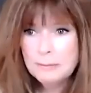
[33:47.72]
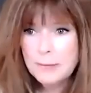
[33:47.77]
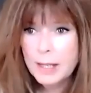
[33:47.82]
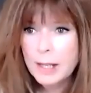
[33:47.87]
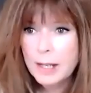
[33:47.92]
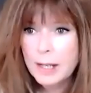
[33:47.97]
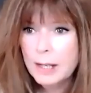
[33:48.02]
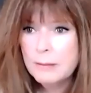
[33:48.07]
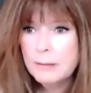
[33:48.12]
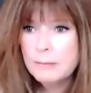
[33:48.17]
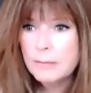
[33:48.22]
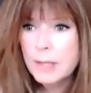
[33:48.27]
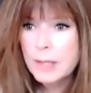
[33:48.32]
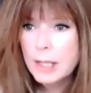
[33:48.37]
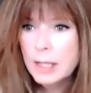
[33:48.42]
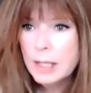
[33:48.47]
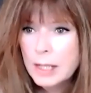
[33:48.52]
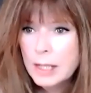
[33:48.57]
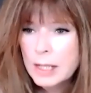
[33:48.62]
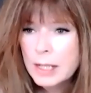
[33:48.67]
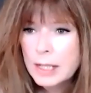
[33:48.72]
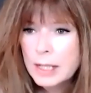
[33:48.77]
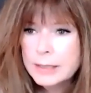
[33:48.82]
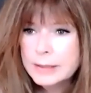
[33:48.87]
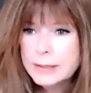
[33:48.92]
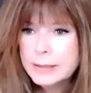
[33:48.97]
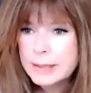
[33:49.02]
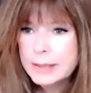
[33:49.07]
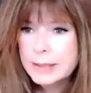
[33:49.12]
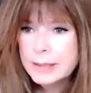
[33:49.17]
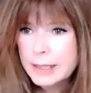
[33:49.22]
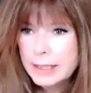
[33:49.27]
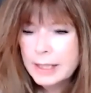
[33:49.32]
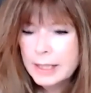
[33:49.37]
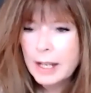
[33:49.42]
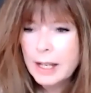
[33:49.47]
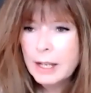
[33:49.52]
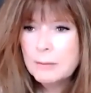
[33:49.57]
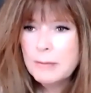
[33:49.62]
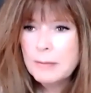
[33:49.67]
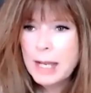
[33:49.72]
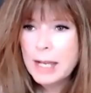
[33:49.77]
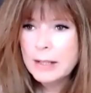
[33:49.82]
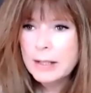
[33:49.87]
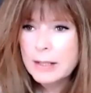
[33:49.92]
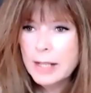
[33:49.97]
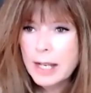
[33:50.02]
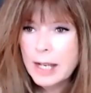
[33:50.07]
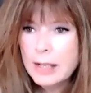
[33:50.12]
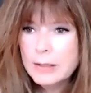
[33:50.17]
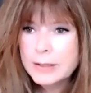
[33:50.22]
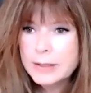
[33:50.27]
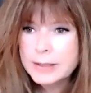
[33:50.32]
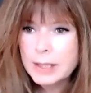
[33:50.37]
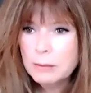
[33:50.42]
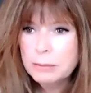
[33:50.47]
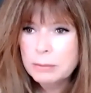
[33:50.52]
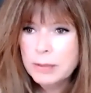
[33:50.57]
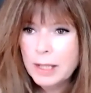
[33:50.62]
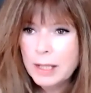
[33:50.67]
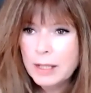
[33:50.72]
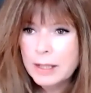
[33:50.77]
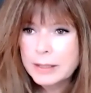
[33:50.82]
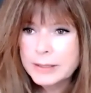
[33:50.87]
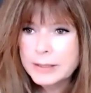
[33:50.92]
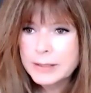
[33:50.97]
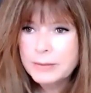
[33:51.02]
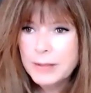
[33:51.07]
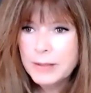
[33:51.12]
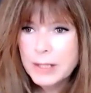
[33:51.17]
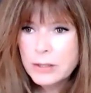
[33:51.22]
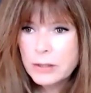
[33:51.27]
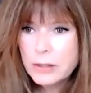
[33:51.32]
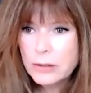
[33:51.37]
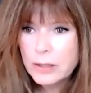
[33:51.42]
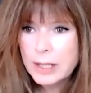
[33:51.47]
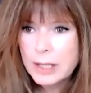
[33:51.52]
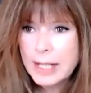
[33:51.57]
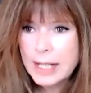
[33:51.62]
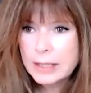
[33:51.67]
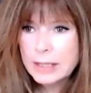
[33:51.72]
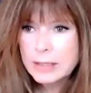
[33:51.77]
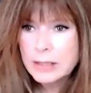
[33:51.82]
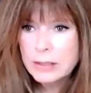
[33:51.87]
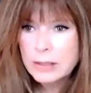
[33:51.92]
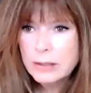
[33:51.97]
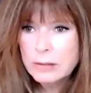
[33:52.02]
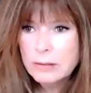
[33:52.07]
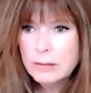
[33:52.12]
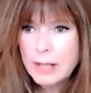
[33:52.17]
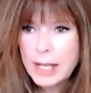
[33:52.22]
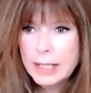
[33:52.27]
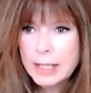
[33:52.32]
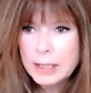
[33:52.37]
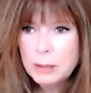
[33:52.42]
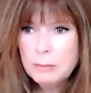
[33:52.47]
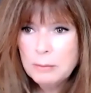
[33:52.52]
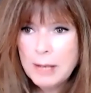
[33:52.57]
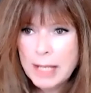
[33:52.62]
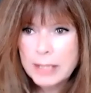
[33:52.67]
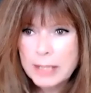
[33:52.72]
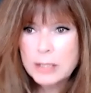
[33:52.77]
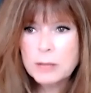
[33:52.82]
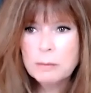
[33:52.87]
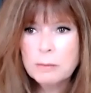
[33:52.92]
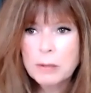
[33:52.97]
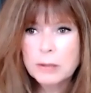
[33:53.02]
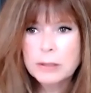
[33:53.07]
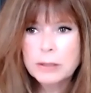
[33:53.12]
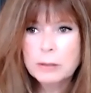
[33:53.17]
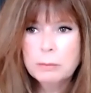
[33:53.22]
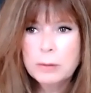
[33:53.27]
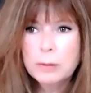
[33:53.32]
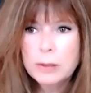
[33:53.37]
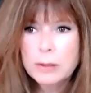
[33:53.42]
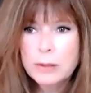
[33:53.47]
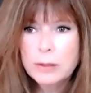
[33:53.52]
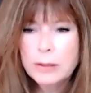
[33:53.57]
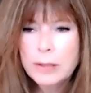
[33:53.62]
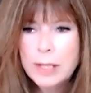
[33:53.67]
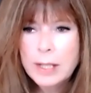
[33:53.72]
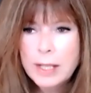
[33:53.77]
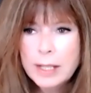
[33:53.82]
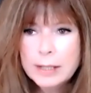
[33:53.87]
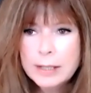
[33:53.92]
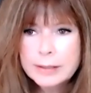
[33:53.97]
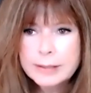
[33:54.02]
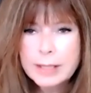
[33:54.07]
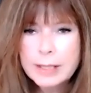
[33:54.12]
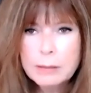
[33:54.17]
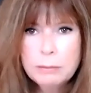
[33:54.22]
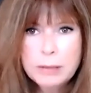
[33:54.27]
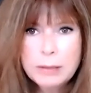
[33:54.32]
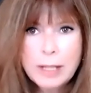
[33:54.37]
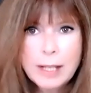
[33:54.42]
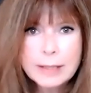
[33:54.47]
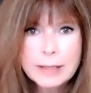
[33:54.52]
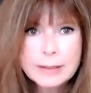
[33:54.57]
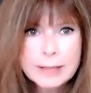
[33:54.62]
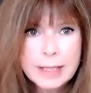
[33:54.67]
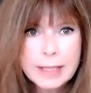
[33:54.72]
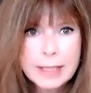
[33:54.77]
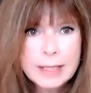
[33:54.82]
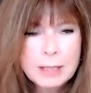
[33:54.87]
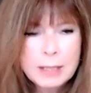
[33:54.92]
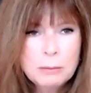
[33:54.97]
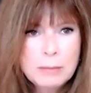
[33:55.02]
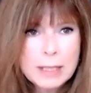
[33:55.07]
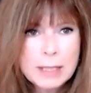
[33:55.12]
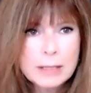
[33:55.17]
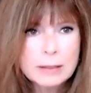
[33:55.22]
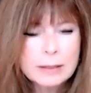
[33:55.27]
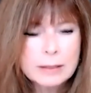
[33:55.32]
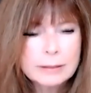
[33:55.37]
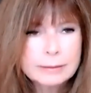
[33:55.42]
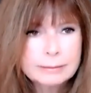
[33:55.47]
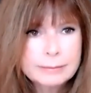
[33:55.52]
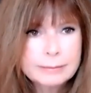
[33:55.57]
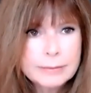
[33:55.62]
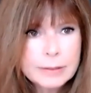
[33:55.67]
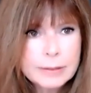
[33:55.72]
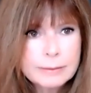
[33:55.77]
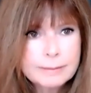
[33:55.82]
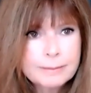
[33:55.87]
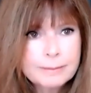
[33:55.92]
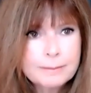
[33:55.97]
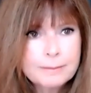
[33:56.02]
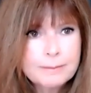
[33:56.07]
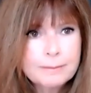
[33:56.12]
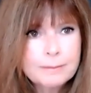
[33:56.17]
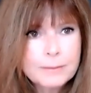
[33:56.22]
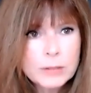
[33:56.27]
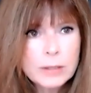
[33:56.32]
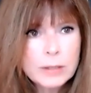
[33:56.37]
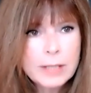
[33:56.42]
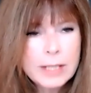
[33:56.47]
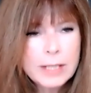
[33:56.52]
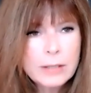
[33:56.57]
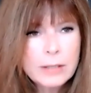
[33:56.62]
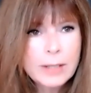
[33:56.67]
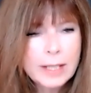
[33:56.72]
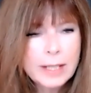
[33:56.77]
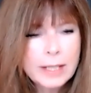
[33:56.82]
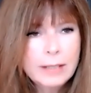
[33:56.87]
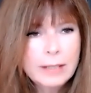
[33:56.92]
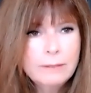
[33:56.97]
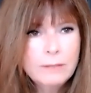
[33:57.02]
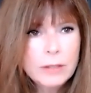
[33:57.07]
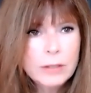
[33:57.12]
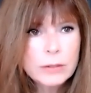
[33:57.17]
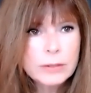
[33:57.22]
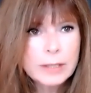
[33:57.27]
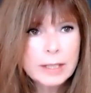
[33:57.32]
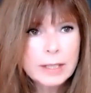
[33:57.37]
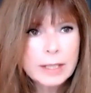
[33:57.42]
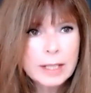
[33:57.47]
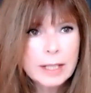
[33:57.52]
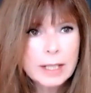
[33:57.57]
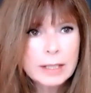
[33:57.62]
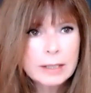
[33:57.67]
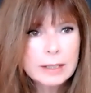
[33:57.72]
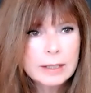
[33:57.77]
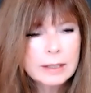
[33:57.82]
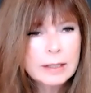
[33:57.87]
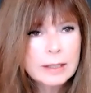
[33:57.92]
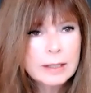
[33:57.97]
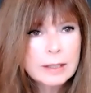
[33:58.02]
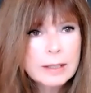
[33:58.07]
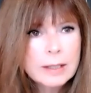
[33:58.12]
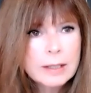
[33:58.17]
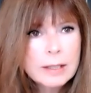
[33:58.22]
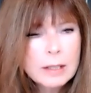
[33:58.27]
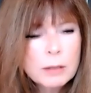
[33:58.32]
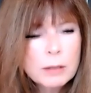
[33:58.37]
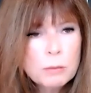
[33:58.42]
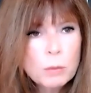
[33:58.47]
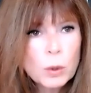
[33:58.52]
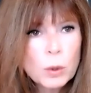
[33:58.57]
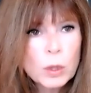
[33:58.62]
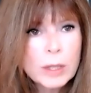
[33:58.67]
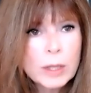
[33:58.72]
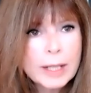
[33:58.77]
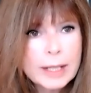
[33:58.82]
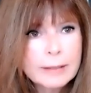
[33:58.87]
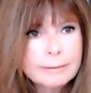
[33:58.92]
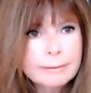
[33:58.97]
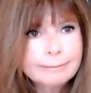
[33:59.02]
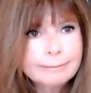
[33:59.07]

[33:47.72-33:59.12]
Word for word: Um, let's see, um, how, how do subplots feature in Act Two? How do you manage multiple subplots in the middle so they don't get confusing and boring?